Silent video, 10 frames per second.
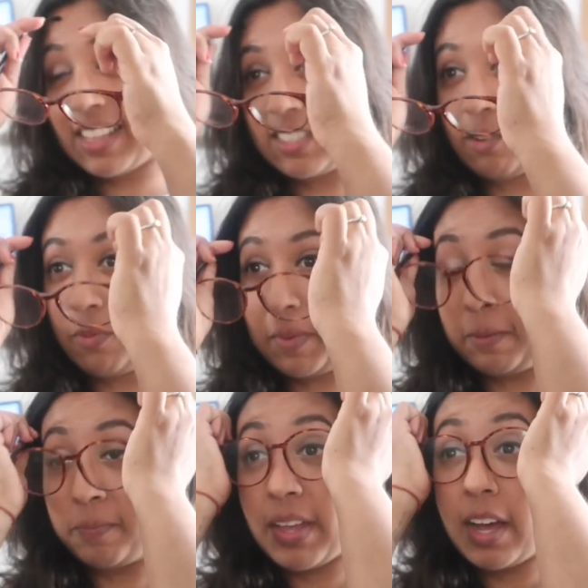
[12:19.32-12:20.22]
that's it from
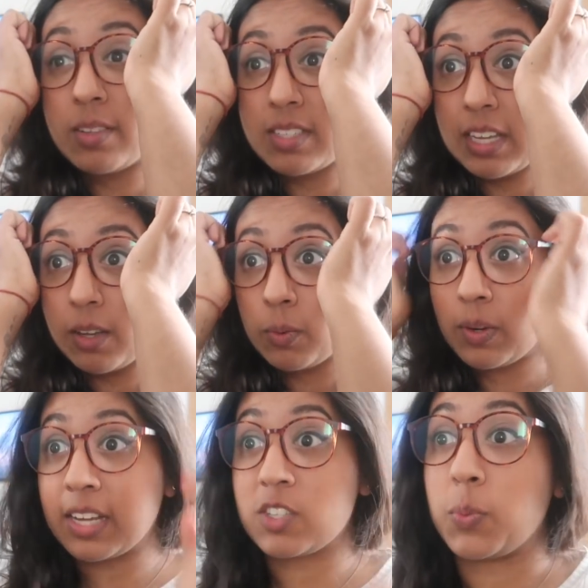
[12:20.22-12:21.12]
me. I'll see you
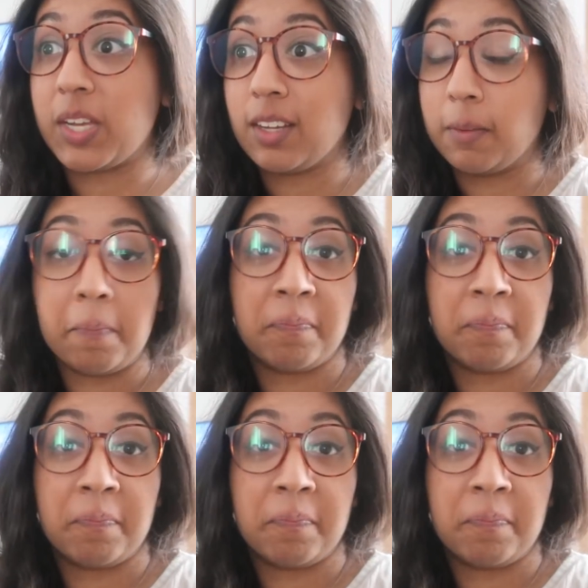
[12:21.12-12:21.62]
next week,